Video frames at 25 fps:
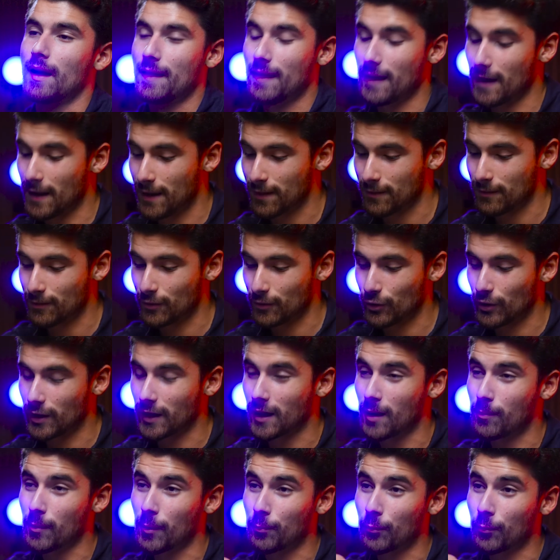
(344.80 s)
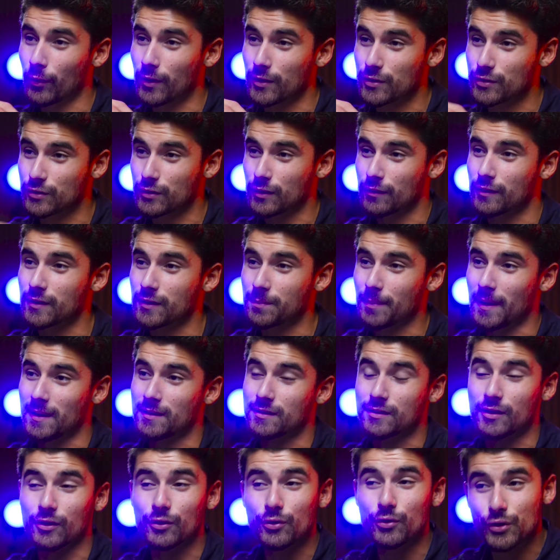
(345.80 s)
And then you can come up with a
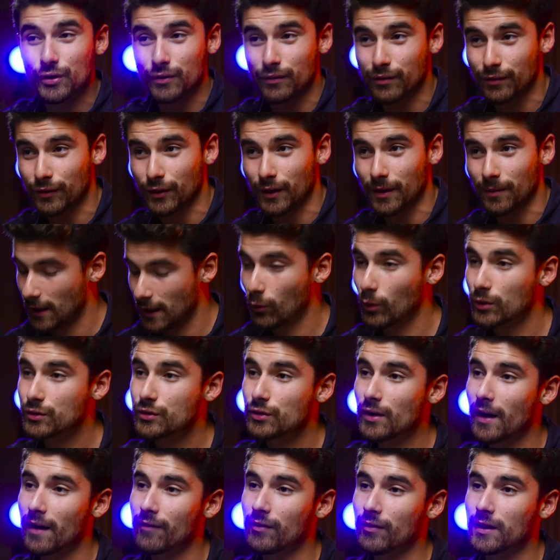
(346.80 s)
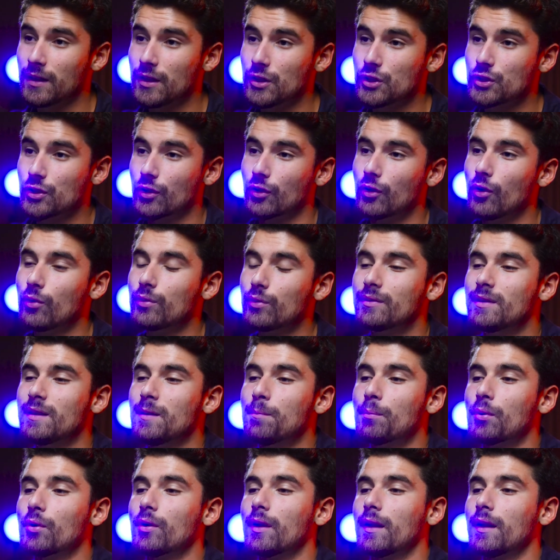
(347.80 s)
service-based solution for it. Now, once you have a niche, go
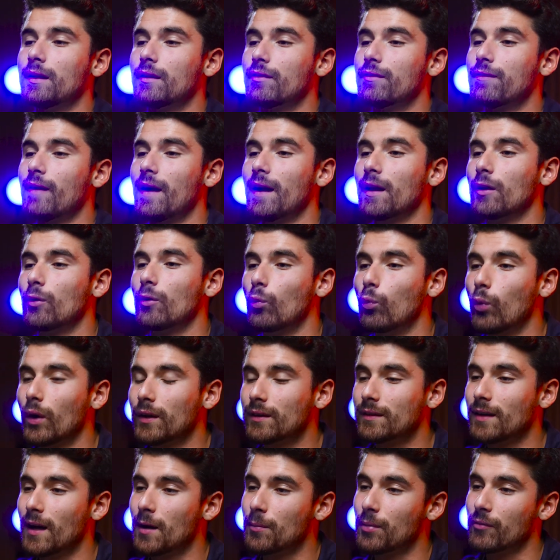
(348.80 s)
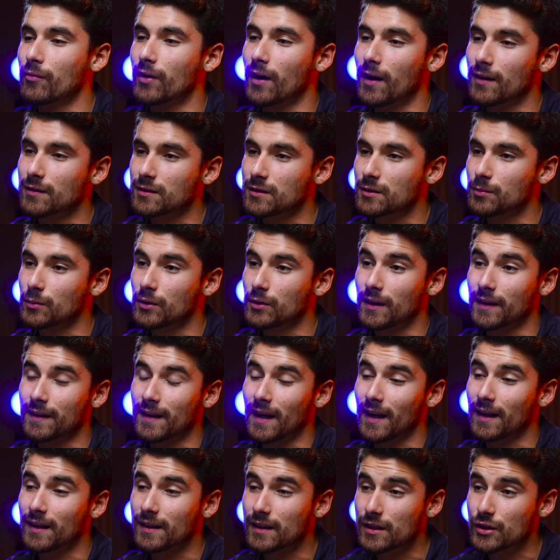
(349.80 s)
deeper and define what type of customer in
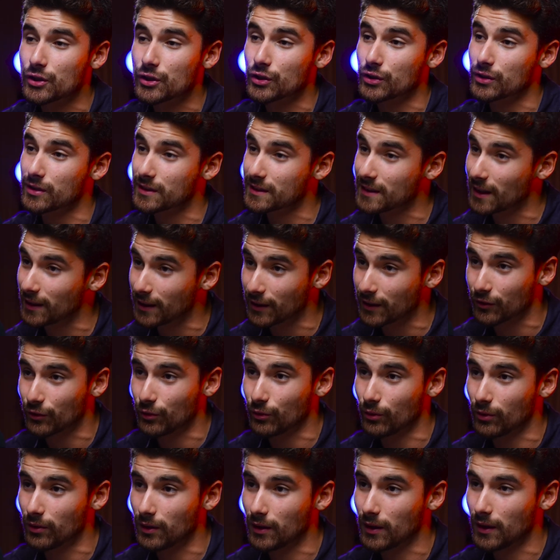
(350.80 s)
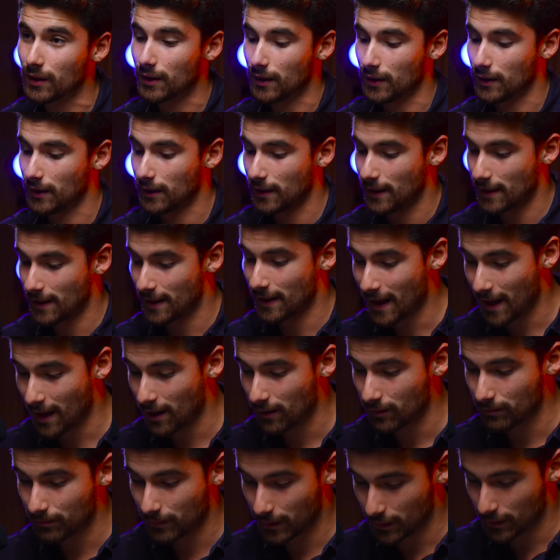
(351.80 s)
that niche you're selling to. And
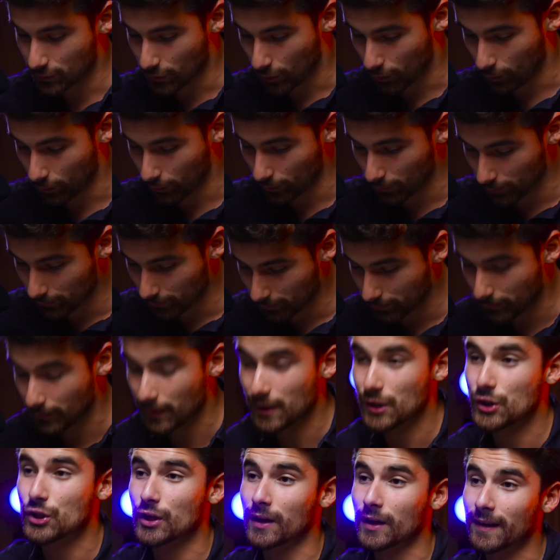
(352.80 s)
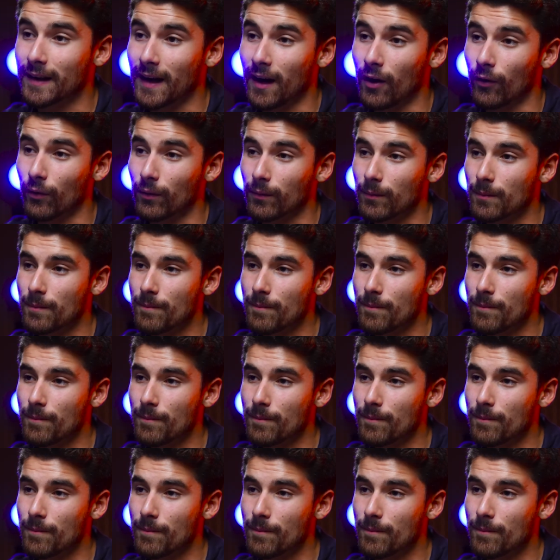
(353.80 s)
that is called niching down.